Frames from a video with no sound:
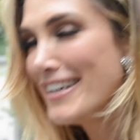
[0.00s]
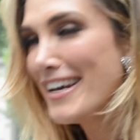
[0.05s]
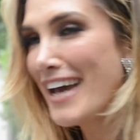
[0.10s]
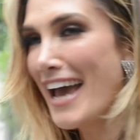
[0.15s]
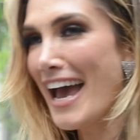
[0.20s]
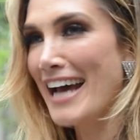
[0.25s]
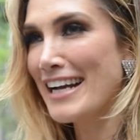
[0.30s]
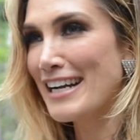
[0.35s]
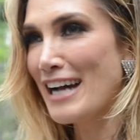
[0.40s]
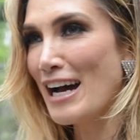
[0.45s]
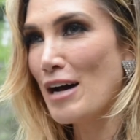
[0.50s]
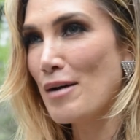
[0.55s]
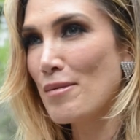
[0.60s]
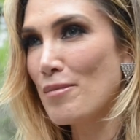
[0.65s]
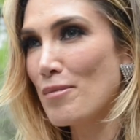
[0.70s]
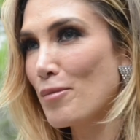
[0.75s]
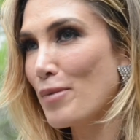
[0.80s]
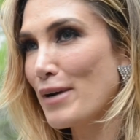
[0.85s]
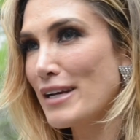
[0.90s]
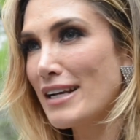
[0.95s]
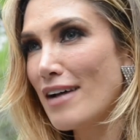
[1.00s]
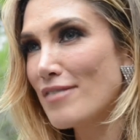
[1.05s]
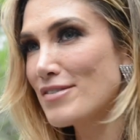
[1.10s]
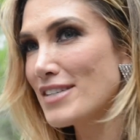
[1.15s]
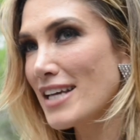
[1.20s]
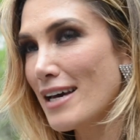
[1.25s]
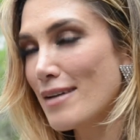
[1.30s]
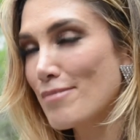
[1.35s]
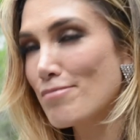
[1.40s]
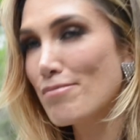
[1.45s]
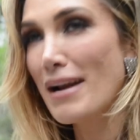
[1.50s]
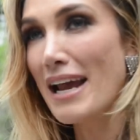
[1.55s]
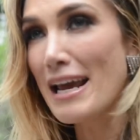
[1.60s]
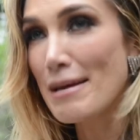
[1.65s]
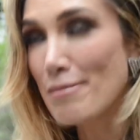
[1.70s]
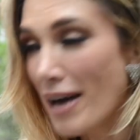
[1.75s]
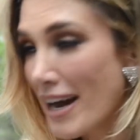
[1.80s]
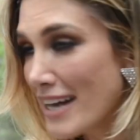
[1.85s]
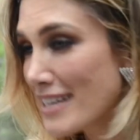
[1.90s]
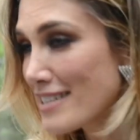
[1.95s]
And we love to play
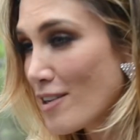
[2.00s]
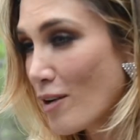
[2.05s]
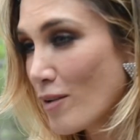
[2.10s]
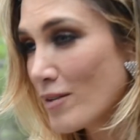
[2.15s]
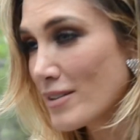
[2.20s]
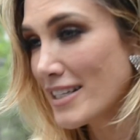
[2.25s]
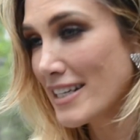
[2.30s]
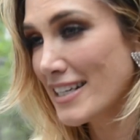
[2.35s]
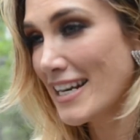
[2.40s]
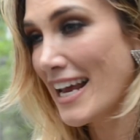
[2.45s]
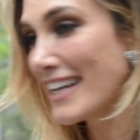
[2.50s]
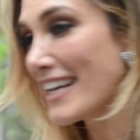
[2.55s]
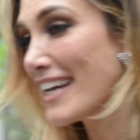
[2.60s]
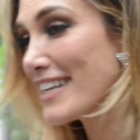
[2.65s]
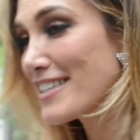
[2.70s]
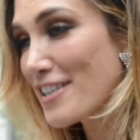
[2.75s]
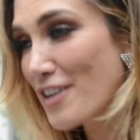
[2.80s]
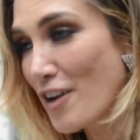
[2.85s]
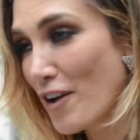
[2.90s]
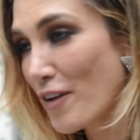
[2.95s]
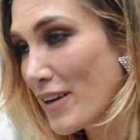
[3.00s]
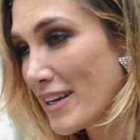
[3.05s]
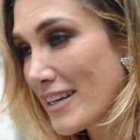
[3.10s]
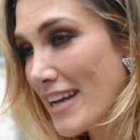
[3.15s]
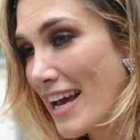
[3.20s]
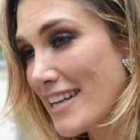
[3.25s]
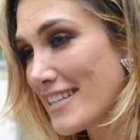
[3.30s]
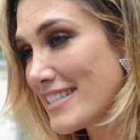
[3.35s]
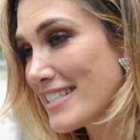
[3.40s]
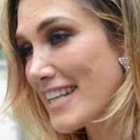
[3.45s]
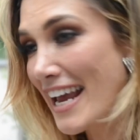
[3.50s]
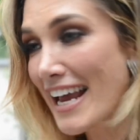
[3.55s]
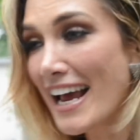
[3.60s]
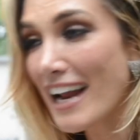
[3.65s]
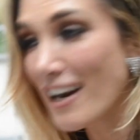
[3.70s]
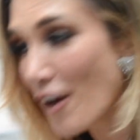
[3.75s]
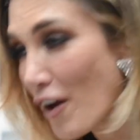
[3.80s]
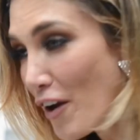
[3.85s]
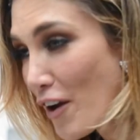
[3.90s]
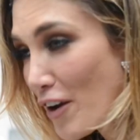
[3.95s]
my songs and get to know and say
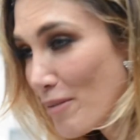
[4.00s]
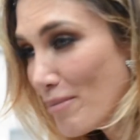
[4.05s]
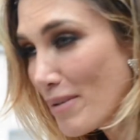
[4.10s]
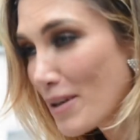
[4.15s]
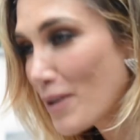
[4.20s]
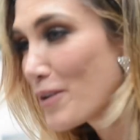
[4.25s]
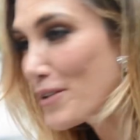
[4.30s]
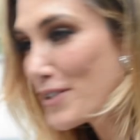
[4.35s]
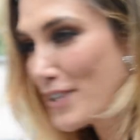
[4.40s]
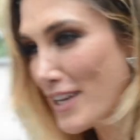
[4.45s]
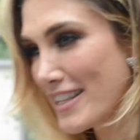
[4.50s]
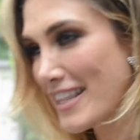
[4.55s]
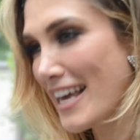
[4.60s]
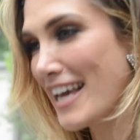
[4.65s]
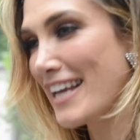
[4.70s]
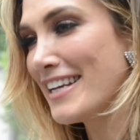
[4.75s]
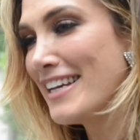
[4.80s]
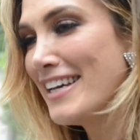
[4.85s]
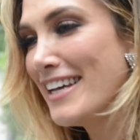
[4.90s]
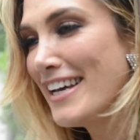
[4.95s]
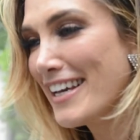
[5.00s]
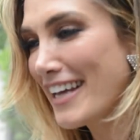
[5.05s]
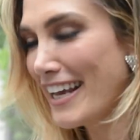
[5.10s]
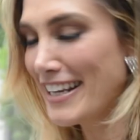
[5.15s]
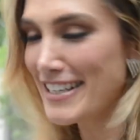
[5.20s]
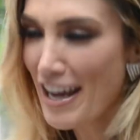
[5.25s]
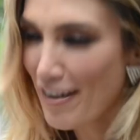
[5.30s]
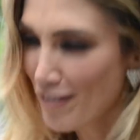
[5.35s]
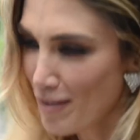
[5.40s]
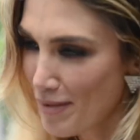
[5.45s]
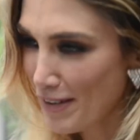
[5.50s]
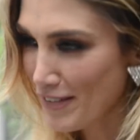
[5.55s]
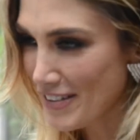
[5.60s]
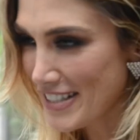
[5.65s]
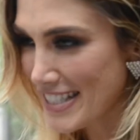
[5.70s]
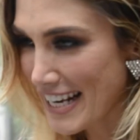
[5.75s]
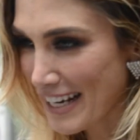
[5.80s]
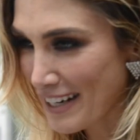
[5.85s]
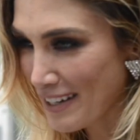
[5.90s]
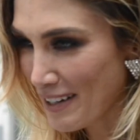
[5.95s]
hello, but also then get to have a bit of a
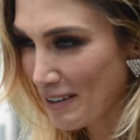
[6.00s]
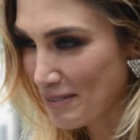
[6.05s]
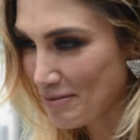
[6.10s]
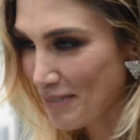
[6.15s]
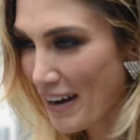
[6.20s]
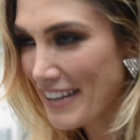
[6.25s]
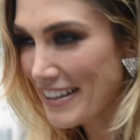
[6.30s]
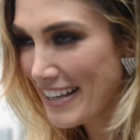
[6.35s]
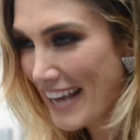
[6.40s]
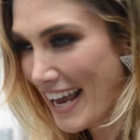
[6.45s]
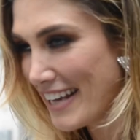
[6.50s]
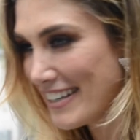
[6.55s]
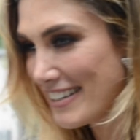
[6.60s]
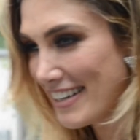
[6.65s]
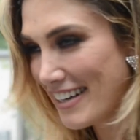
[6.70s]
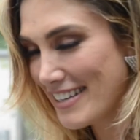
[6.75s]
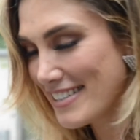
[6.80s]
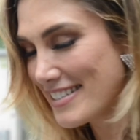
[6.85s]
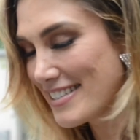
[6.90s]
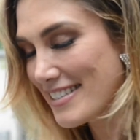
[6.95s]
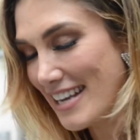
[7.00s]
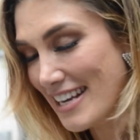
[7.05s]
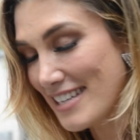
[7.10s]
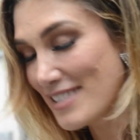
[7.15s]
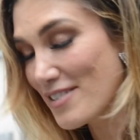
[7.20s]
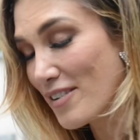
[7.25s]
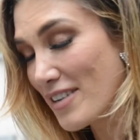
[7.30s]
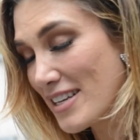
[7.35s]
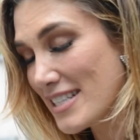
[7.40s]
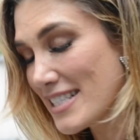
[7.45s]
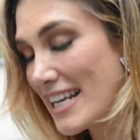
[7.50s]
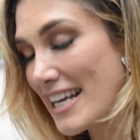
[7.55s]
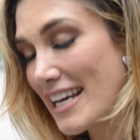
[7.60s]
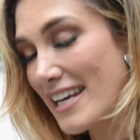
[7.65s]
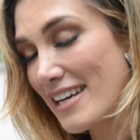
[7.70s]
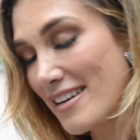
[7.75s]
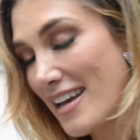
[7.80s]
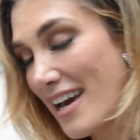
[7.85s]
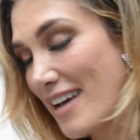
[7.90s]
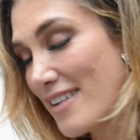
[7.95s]
sing-along by the end. And it's honestly
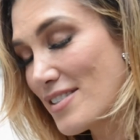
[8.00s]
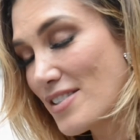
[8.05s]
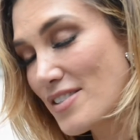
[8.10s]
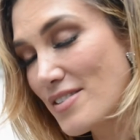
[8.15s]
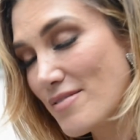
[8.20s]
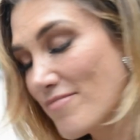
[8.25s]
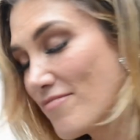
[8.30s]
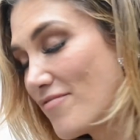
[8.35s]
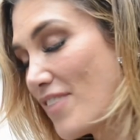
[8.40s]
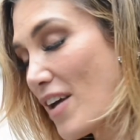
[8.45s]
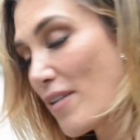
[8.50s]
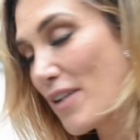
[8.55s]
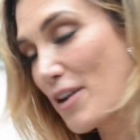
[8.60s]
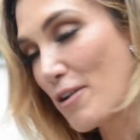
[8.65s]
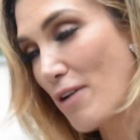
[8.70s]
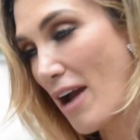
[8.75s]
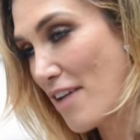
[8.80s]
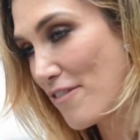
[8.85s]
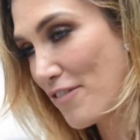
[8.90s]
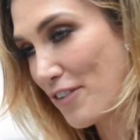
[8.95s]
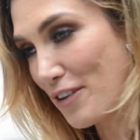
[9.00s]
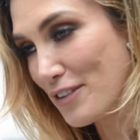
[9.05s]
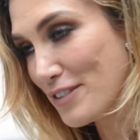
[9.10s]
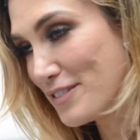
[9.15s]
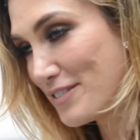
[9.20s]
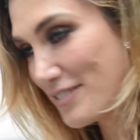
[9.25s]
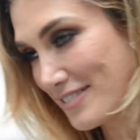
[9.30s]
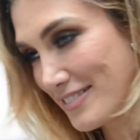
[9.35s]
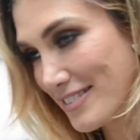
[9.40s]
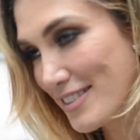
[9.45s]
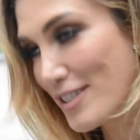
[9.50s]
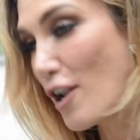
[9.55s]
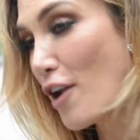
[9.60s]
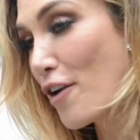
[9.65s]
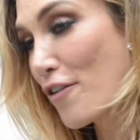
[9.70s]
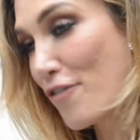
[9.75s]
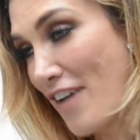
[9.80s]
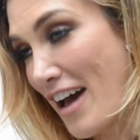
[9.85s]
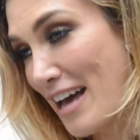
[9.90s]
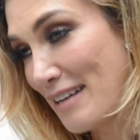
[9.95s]
very grateful. It's a lot
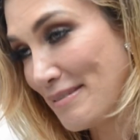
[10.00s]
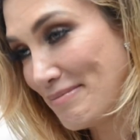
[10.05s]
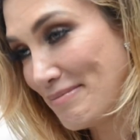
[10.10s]
of fun.